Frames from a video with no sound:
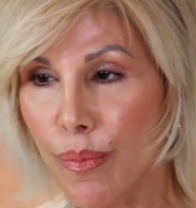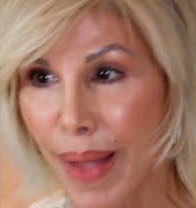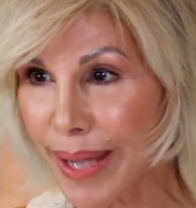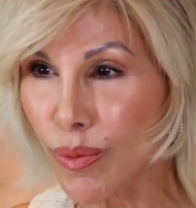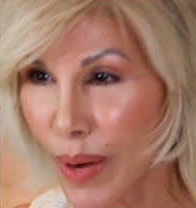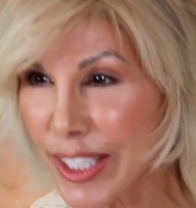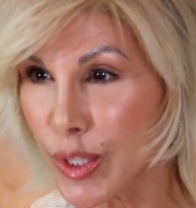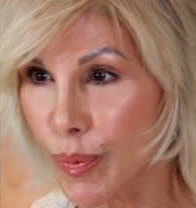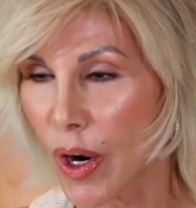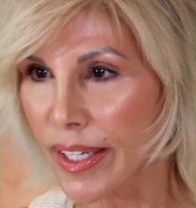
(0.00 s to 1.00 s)
bad
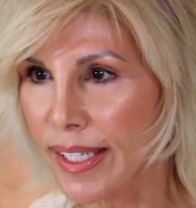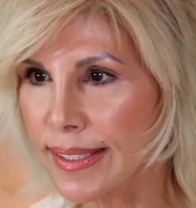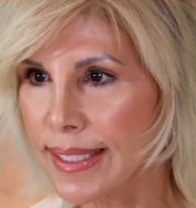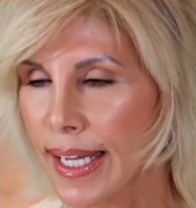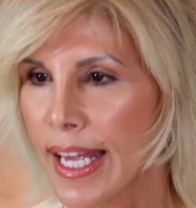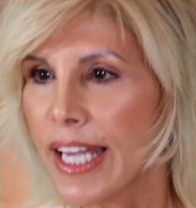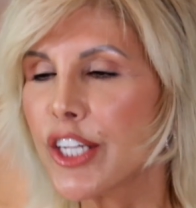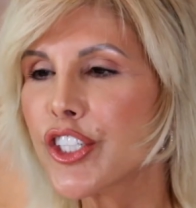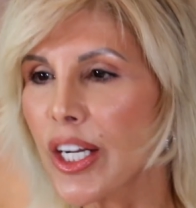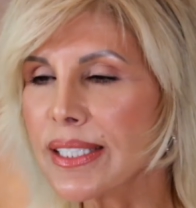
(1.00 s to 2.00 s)
waste products.
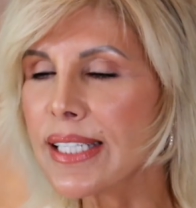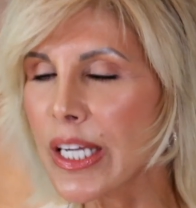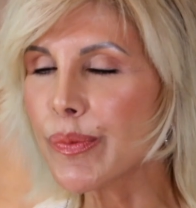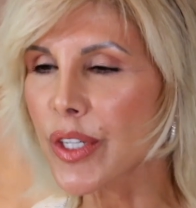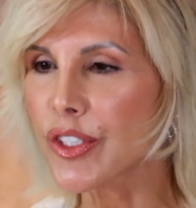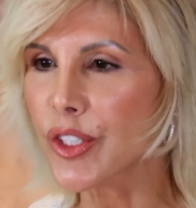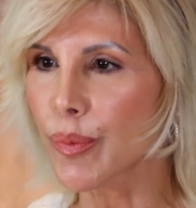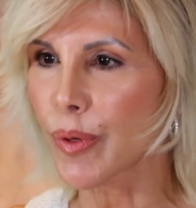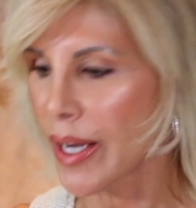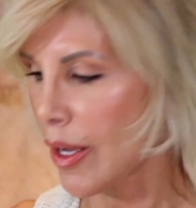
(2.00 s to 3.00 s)
It just keeps us super